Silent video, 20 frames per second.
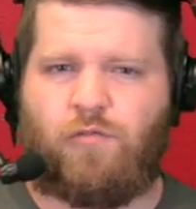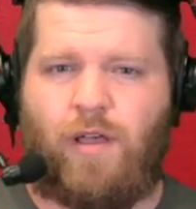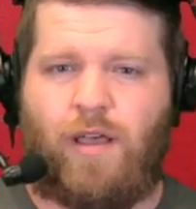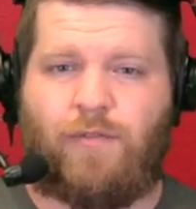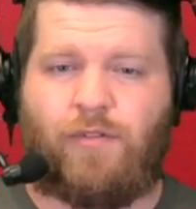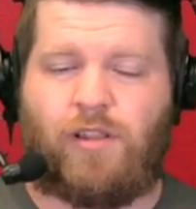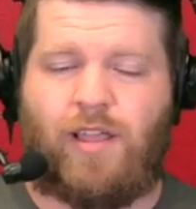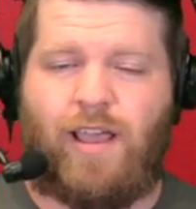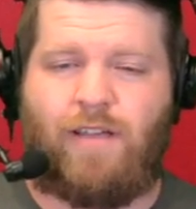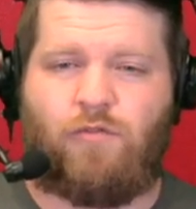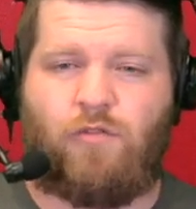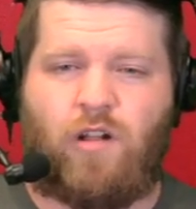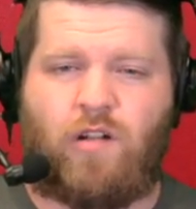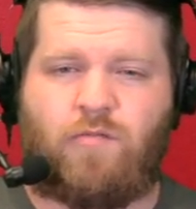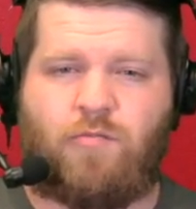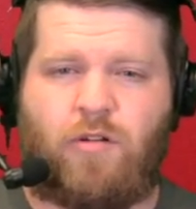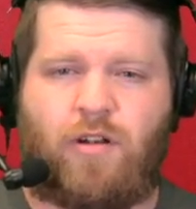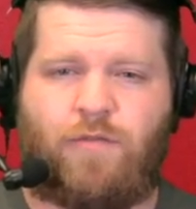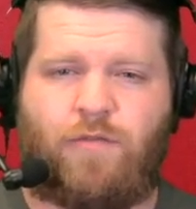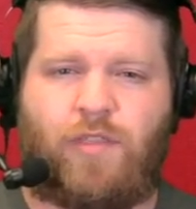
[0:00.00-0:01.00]
We'll have a live
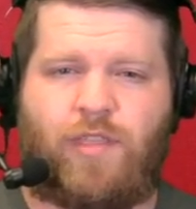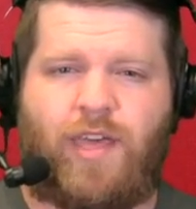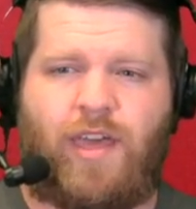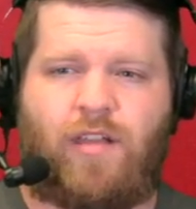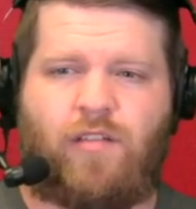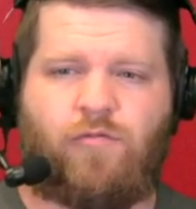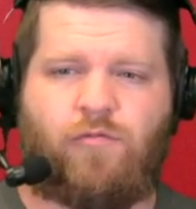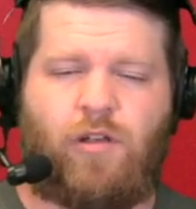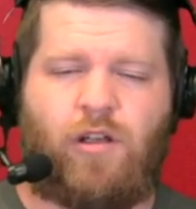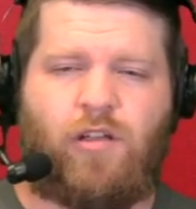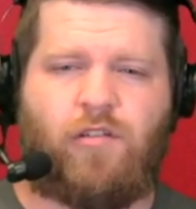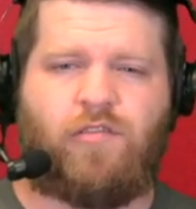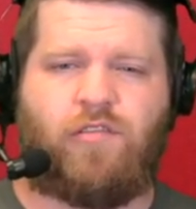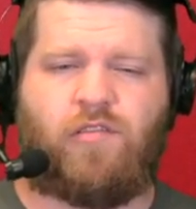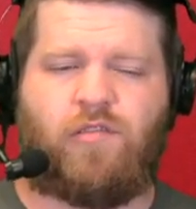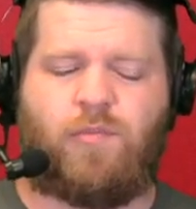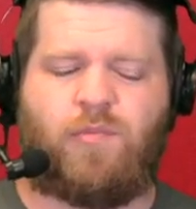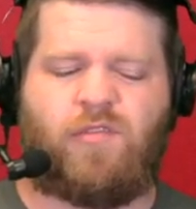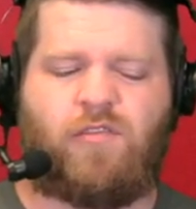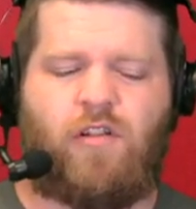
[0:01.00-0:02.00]
watch party for that as well, so
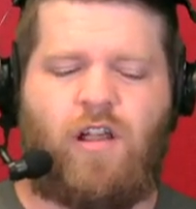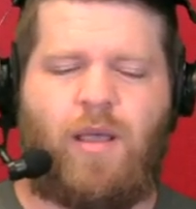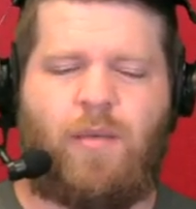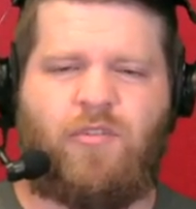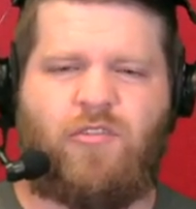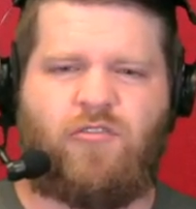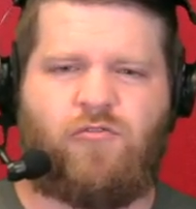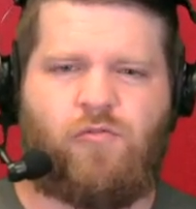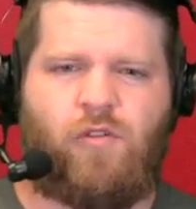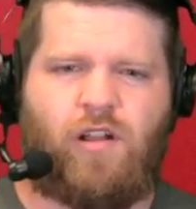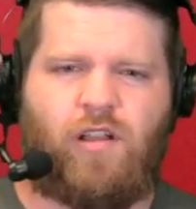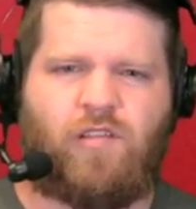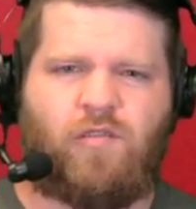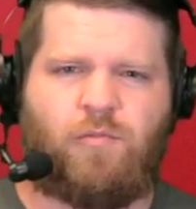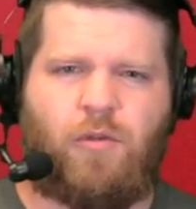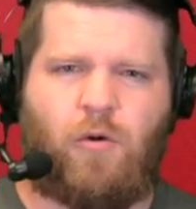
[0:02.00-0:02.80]
subscribe and join us.